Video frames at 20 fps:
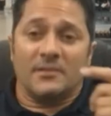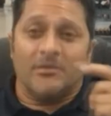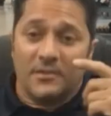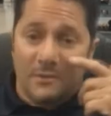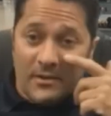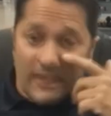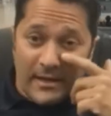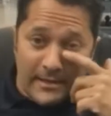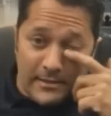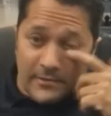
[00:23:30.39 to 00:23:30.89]
You
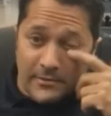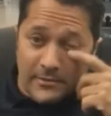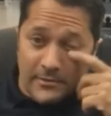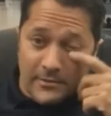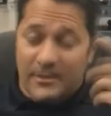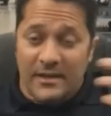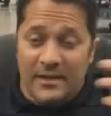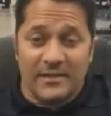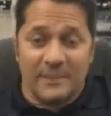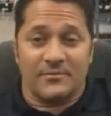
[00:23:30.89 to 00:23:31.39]
know, I get to
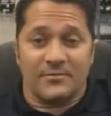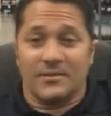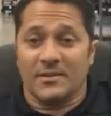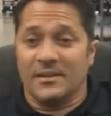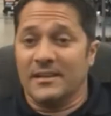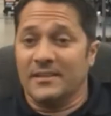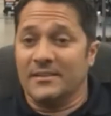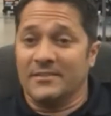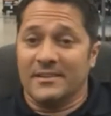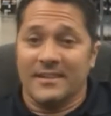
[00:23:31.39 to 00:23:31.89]
race for a
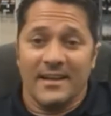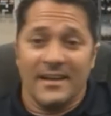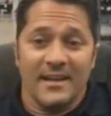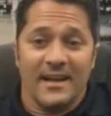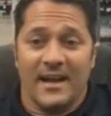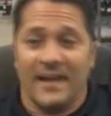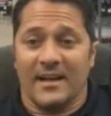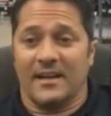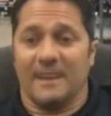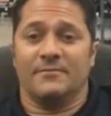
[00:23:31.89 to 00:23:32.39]
living.
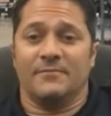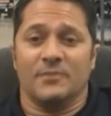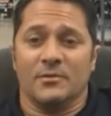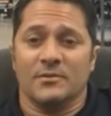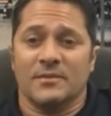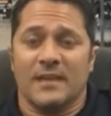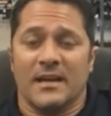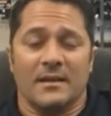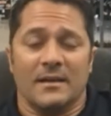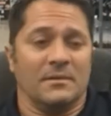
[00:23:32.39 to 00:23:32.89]
I got a
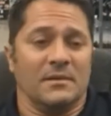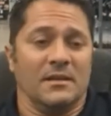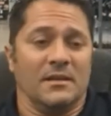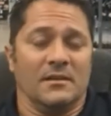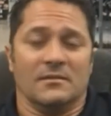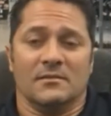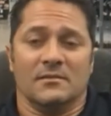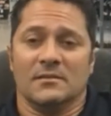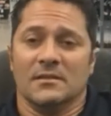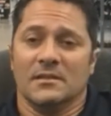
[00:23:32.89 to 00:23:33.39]
full-time
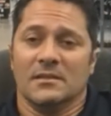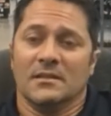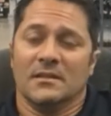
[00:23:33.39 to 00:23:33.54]
deal.